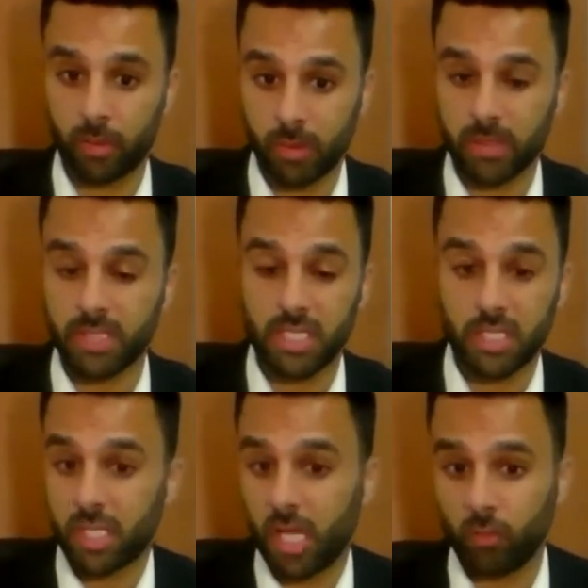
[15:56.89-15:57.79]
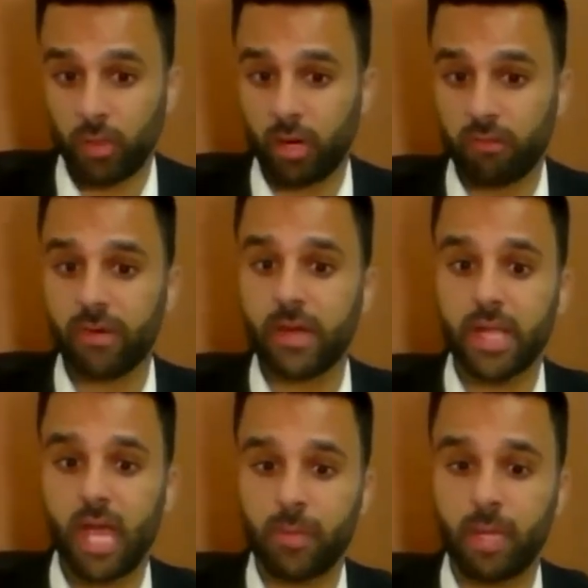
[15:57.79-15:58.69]
our organization, and we are very
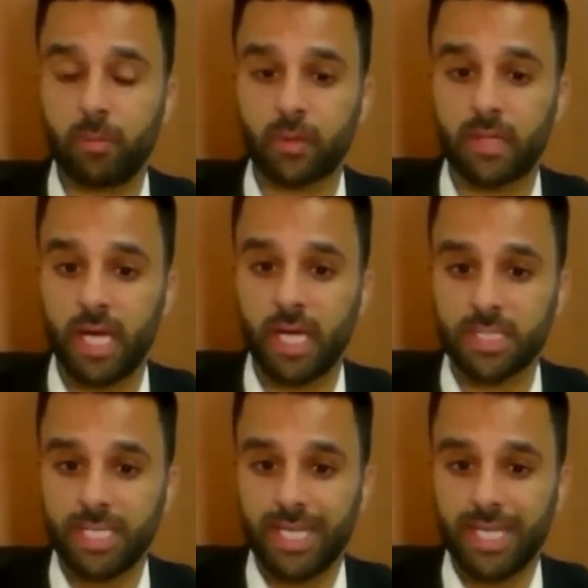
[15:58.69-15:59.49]
happy about that.